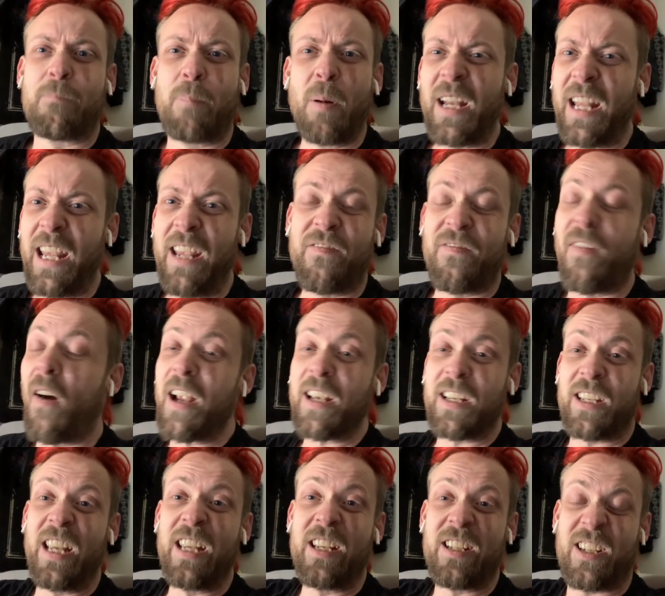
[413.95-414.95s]
but he
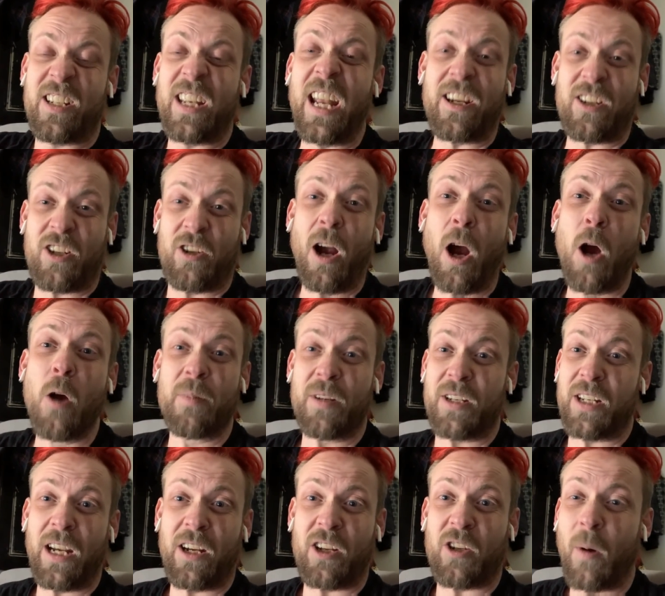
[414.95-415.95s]
finds his
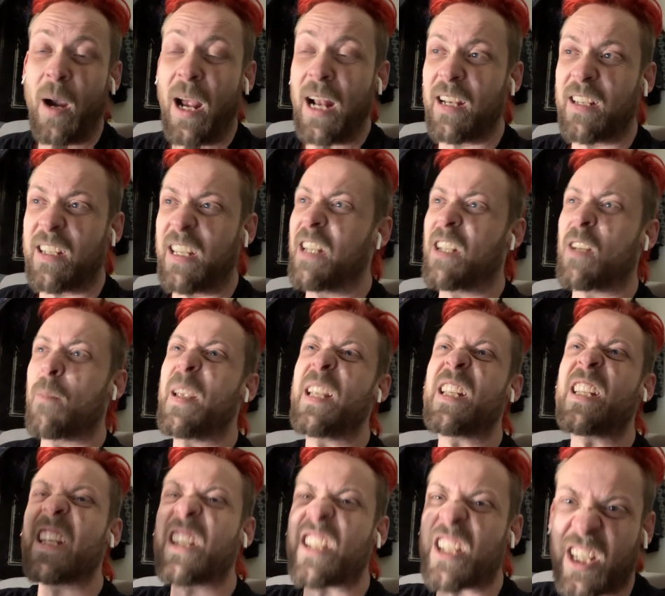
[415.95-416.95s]
homosexuality to be
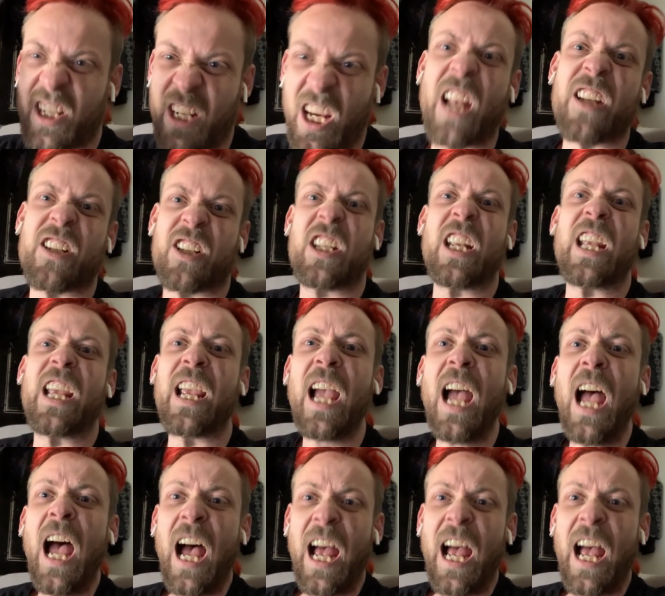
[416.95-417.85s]
disgusting